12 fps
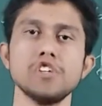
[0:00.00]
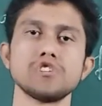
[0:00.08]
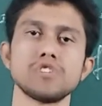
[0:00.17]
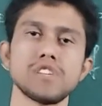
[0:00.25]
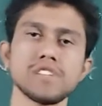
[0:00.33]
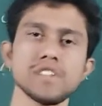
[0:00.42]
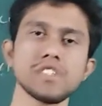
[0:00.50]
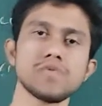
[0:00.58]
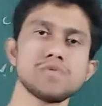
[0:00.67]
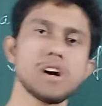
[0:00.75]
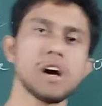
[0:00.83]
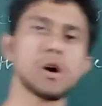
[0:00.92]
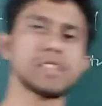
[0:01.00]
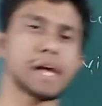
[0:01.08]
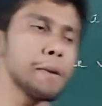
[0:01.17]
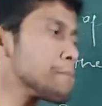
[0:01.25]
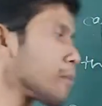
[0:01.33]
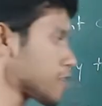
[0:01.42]
So this is
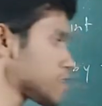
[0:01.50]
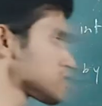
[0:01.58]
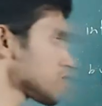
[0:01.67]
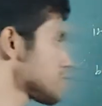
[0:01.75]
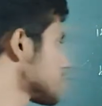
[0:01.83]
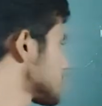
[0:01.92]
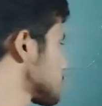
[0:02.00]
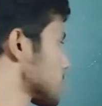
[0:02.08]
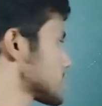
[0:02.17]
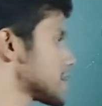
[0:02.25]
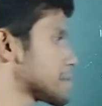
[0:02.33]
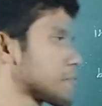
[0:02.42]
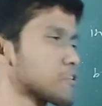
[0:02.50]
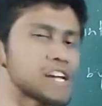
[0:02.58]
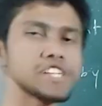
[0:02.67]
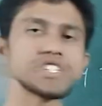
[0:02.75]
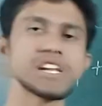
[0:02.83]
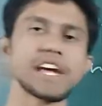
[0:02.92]
the importance of this point, that
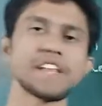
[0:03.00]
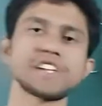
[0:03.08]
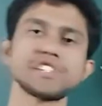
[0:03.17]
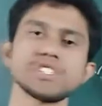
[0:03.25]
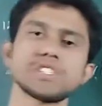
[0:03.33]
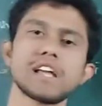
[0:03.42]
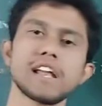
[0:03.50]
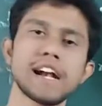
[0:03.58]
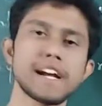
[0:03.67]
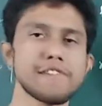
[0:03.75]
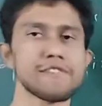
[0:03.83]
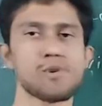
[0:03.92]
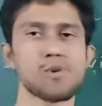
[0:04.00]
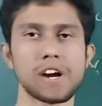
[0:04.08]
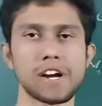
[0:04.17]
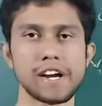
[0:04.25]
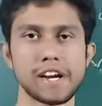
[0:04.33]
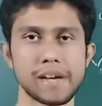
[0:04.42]
potential energy is a relative
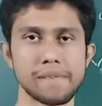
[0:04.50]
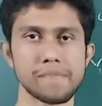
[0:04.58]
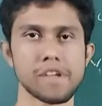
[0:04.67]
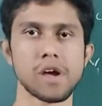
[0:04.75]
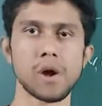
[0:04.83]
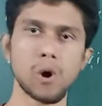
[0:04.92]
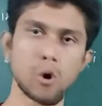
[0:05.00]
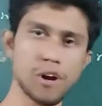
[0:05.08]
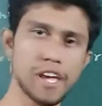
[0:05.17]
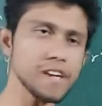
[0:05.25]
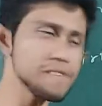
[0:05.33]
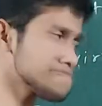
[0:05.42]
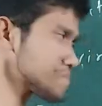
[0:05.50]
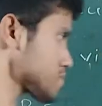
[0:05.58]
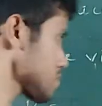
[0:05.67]
quantity. Okay,